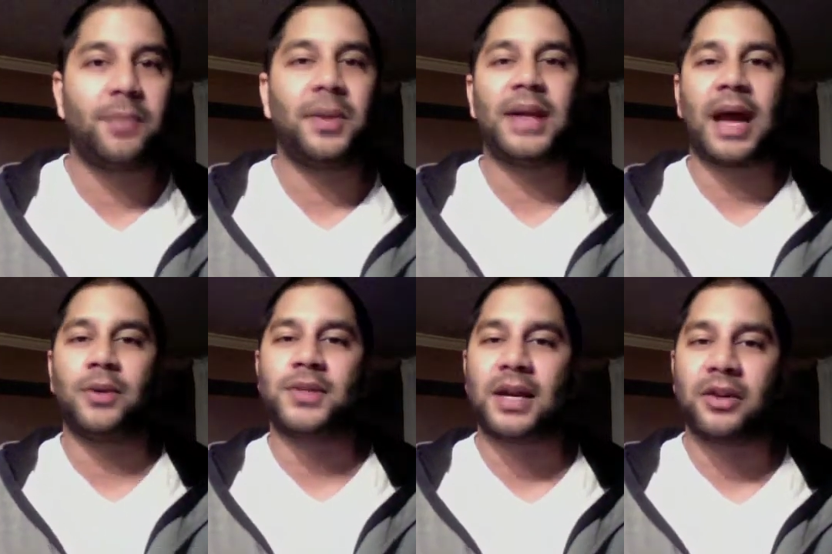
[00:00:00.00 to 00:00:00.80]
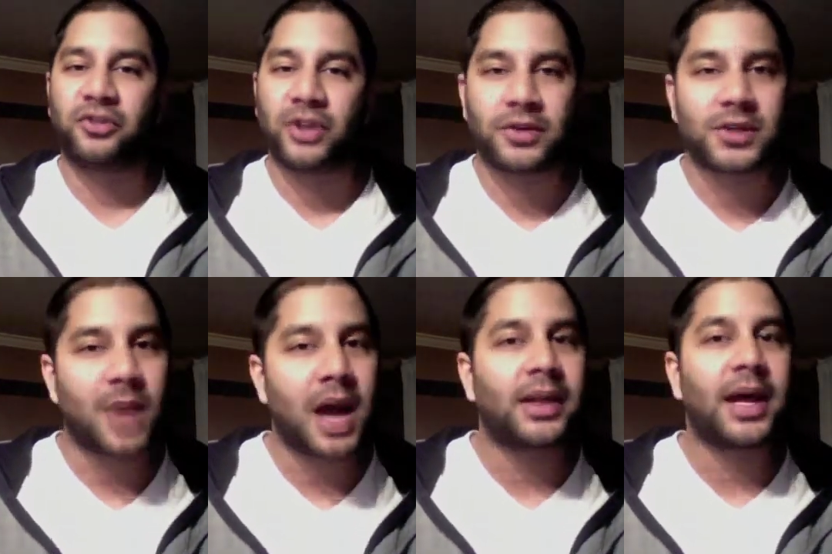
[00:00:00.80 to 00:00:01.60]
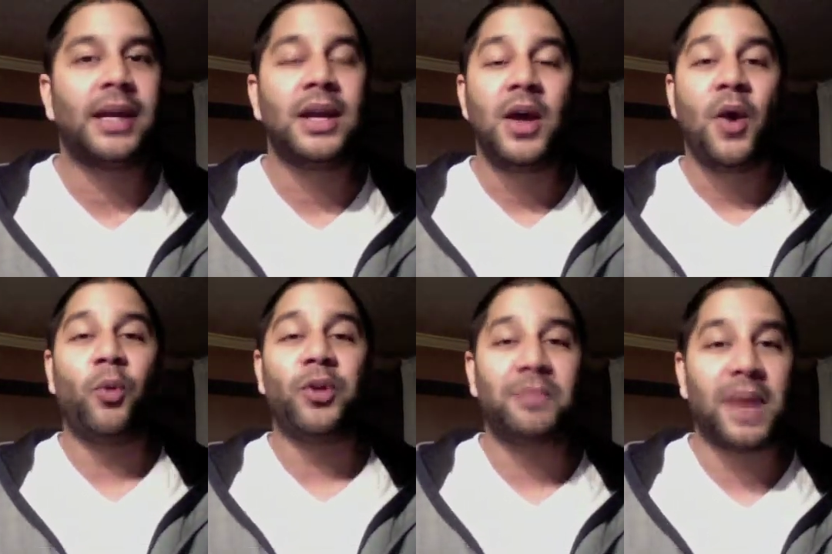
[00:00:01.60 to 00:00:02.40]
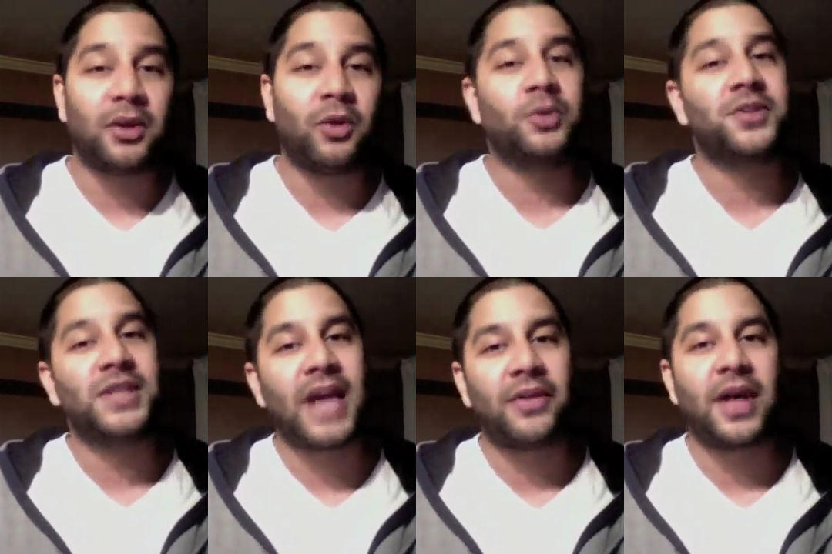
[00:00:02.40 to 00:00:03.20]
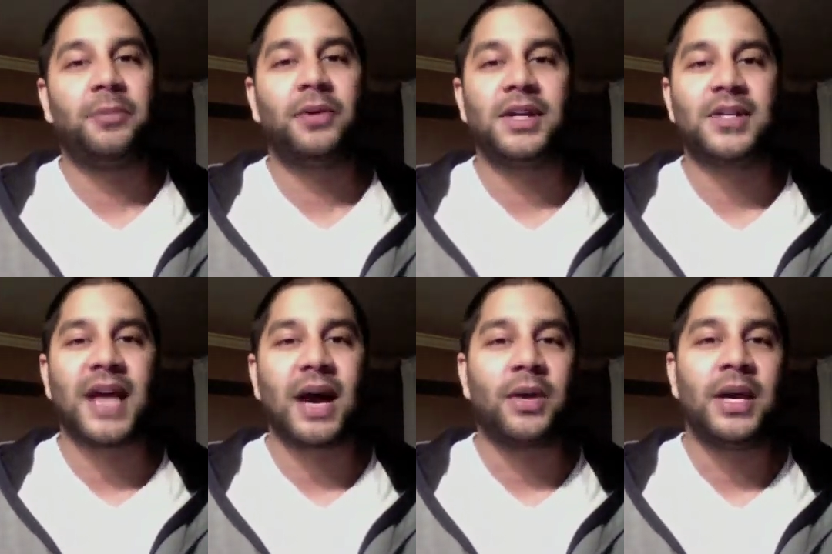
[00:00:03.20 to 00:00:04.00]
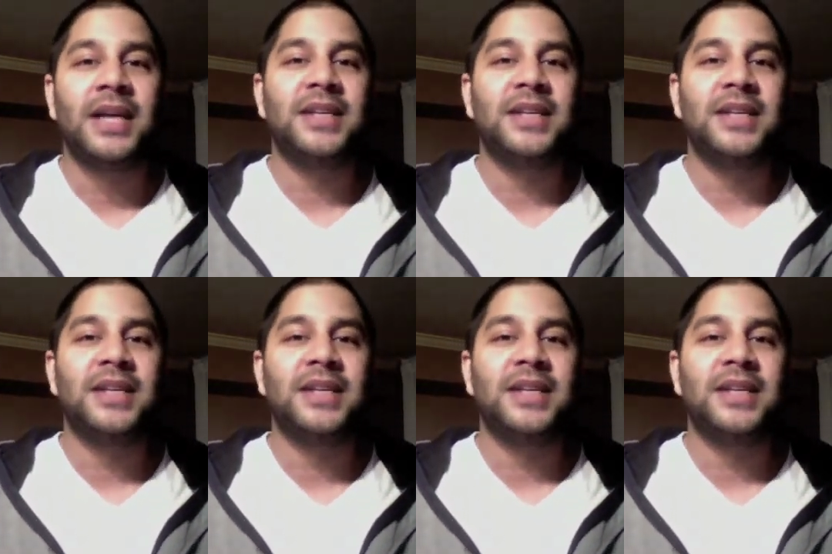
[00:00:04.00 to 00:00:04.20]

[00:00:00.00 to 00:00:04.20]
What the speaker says: but now he's got to share the spotlight with Melo. We'll see how that plays out.